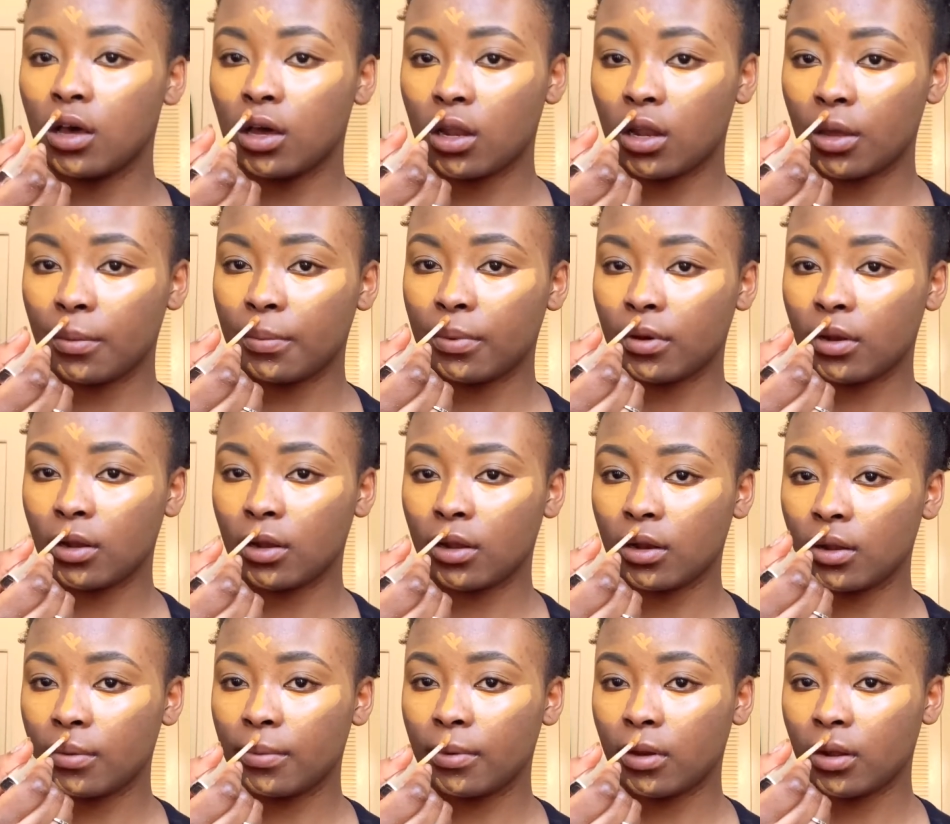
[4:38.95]
And I put a
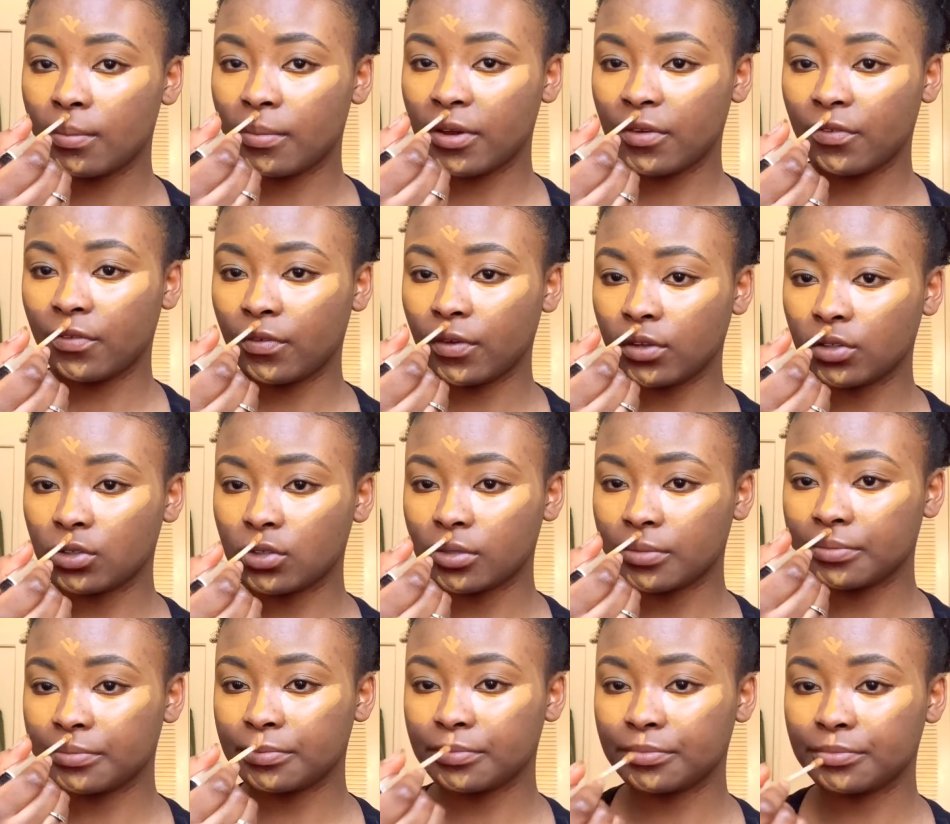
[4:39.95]
little bit of my
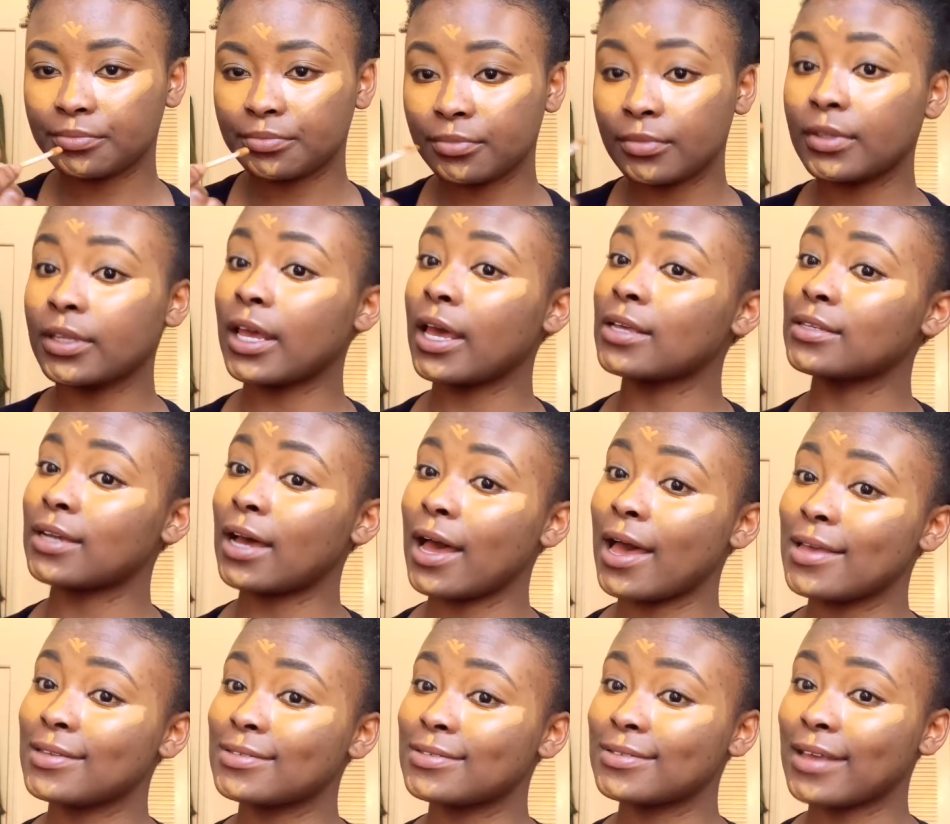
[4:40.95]
Philtrum. Yes,
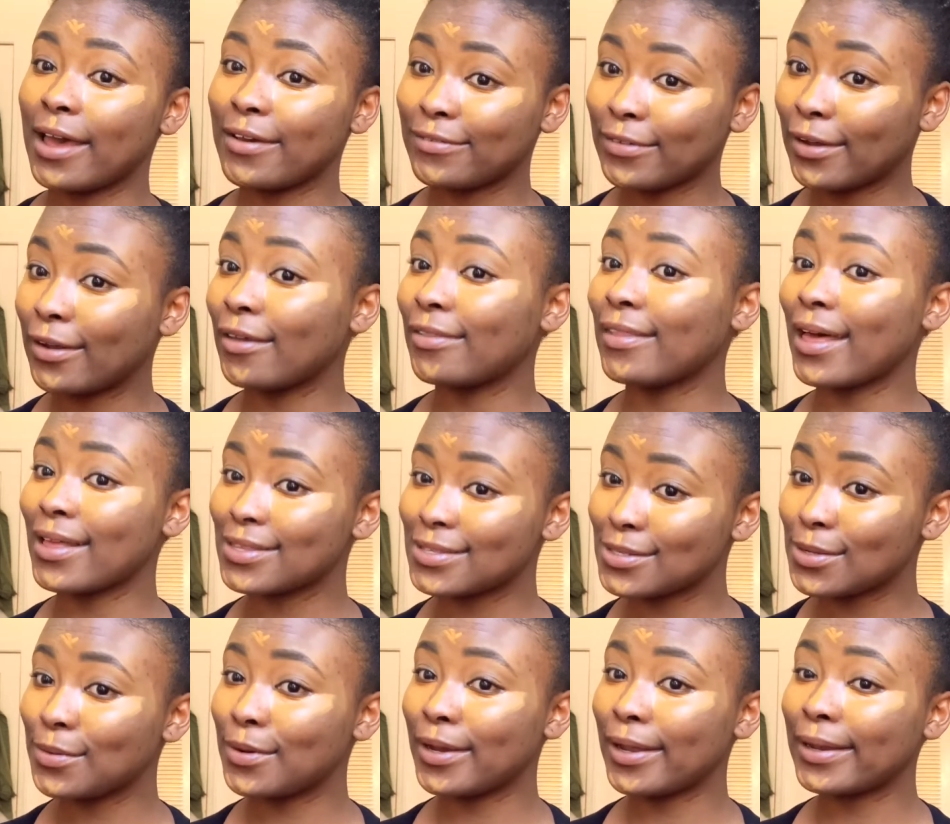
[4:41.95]
guys, I found out that's
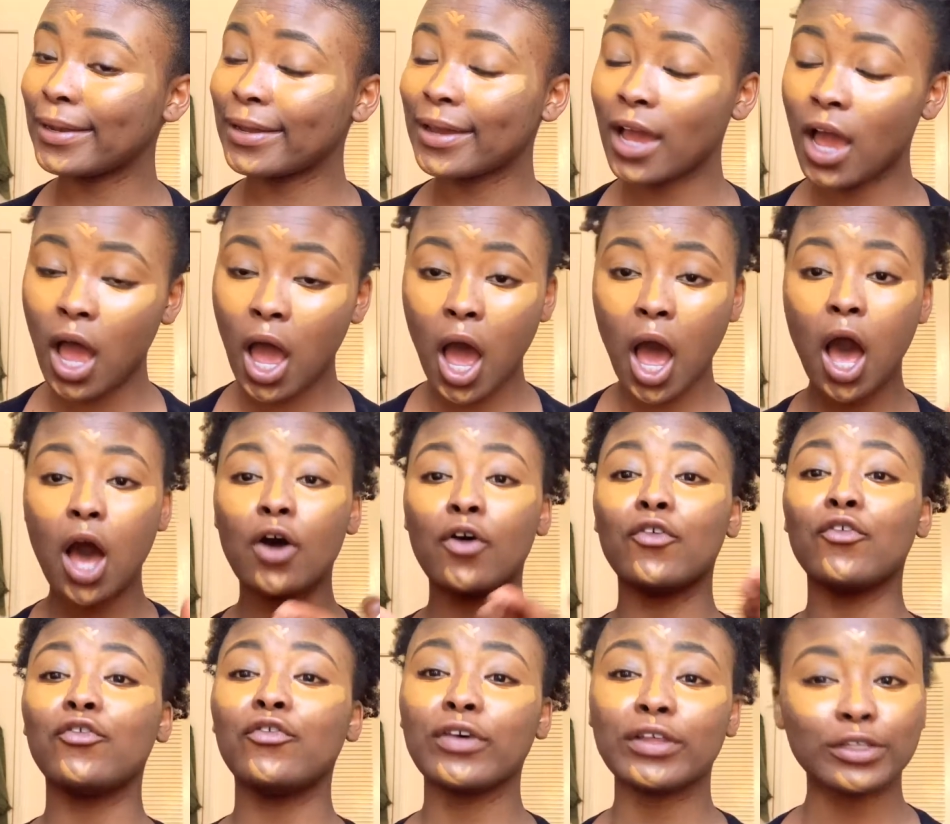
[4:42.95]
the word.
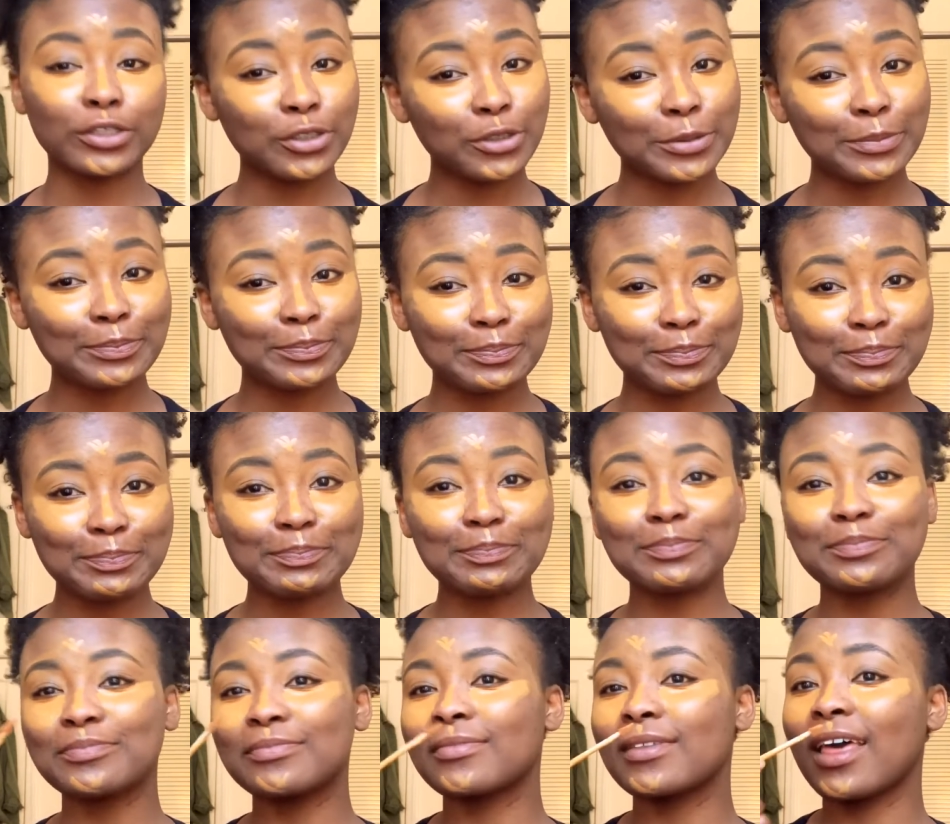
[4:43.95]
Philtrum.
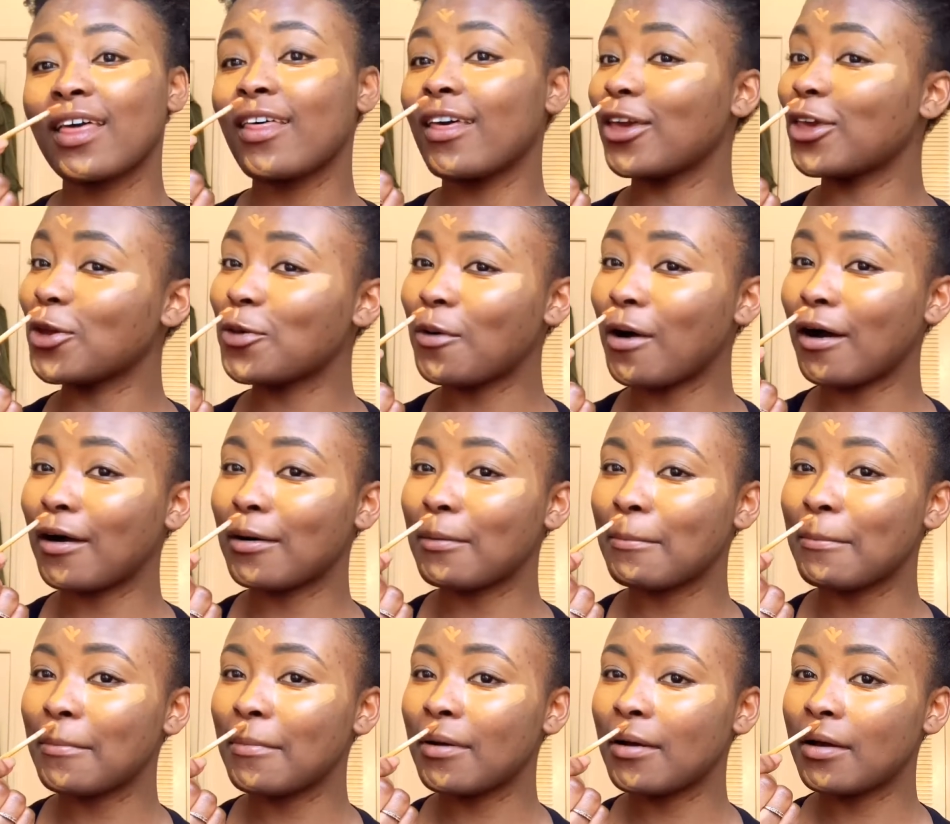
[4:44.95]
You're
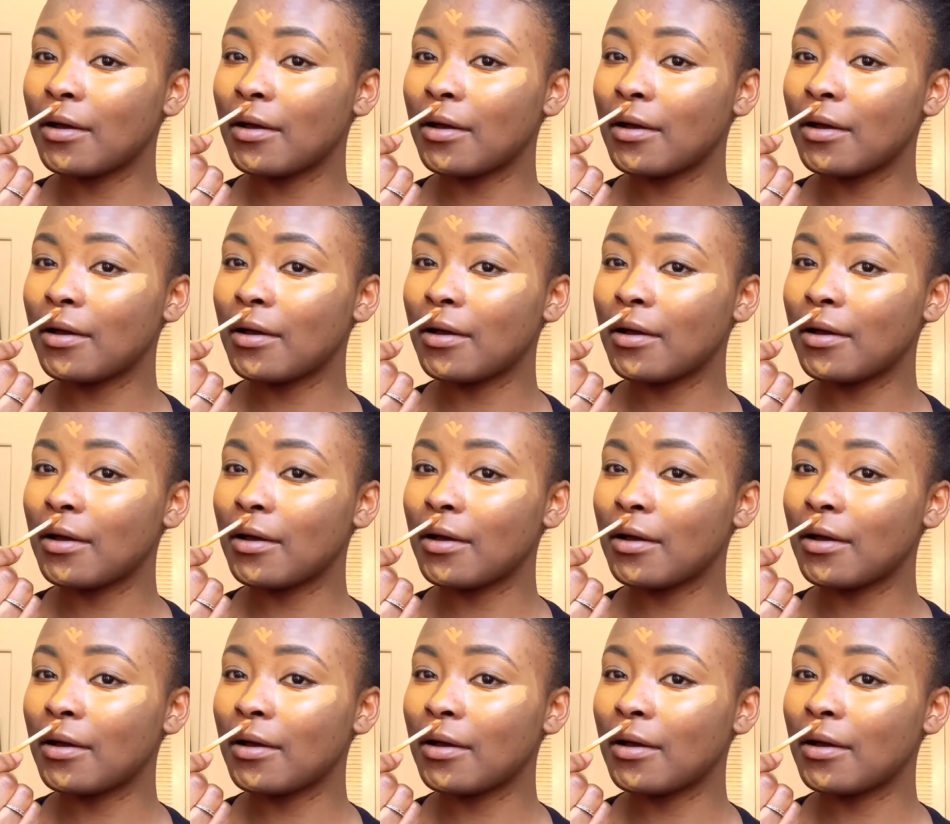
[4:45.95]
welcome.